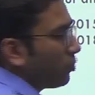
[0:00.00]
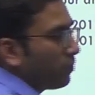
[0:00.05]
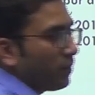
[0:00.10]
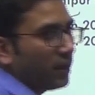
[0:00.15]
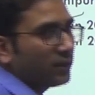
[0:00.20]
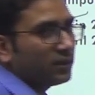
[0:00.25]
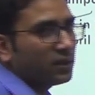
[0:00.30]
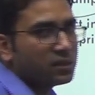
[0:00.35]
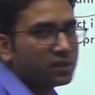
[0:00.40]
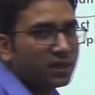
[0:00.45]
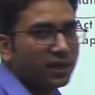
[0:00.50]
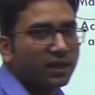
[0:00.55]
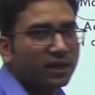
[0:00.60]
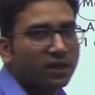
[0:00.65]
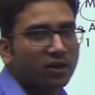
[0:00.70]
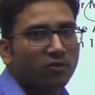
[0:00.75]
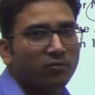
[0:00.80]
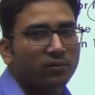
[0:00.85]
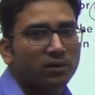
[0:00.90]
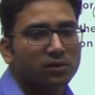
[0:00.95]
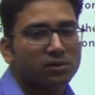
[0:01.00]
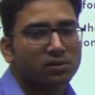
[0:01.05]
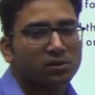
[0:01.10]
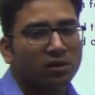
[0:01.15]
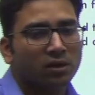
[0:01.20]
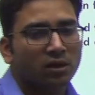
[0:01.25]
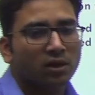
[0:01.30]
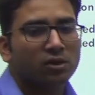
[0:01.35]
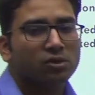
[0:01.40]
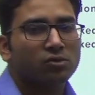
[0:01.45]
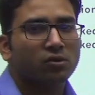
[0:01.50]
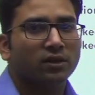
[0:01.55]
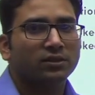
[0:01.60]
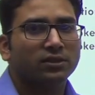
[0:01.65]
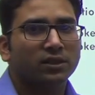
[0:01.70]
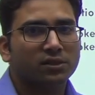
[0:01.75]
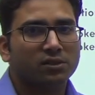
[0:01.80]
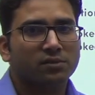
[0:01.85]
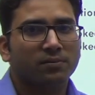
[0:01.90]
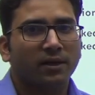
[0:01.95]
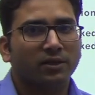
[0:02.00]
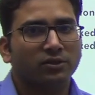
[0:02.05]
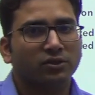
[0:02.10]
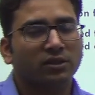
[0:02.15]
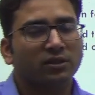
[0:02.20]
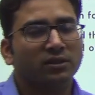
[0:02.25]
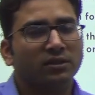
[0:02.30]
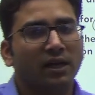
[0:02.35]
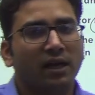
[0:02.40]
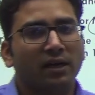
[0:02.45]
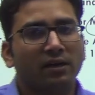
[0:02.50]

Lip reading: by the state governments. So I just mentioned that